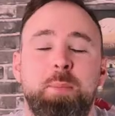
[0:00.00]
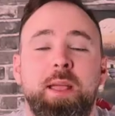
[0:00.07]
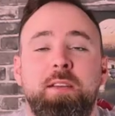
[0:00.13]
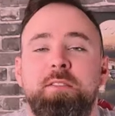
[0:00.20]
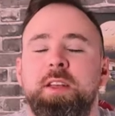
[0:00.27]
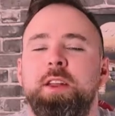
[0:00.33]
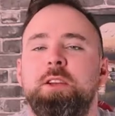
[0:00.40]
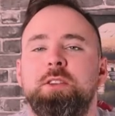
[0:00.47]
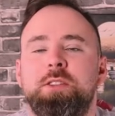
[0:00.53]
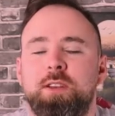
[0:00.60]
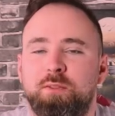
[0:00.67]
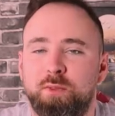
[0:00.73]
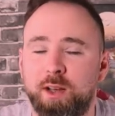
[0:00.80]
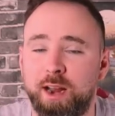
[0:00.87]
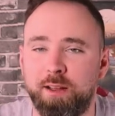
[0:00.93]
and make videos
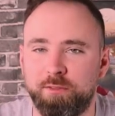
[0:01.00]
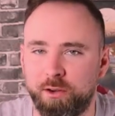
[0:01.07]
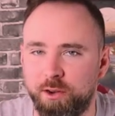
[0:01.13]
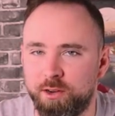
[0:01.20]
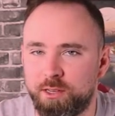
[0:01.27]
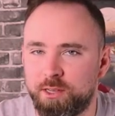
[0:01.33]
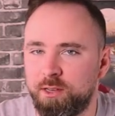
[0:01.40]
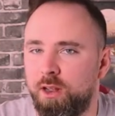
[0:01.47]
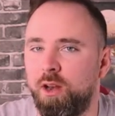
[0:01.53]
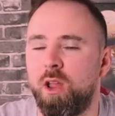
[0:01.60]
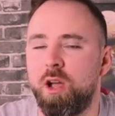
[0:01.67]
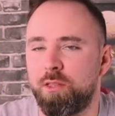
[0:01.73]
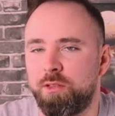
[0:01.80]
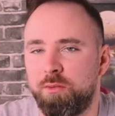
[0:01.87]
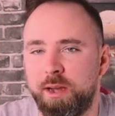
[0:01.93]
of what I've learned
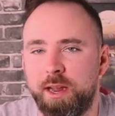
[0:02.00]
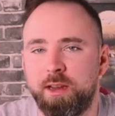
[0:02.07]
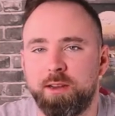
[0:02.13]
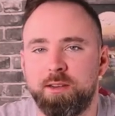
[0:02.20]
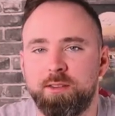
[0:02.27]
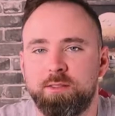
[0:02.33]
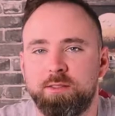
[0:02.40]
along the way.